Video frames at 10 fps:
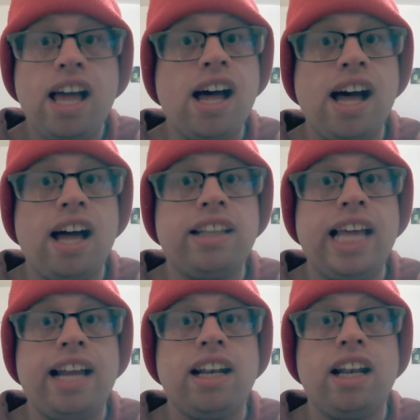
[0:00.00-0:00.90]

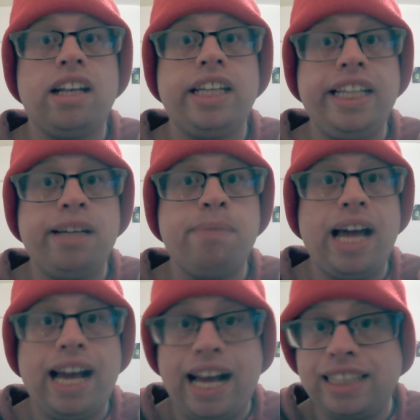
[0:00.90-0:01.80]
that Liam
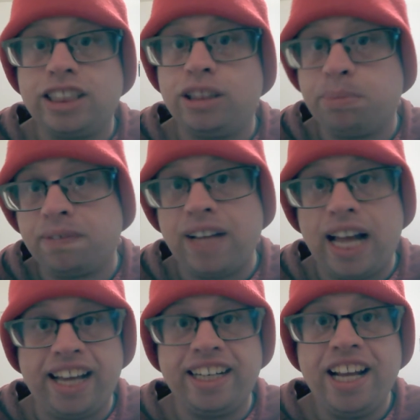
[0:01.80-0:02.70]
has to
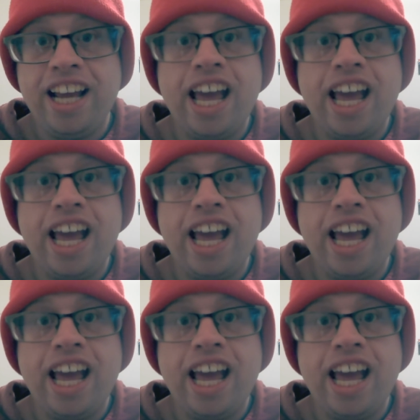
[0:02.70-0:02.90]
provide.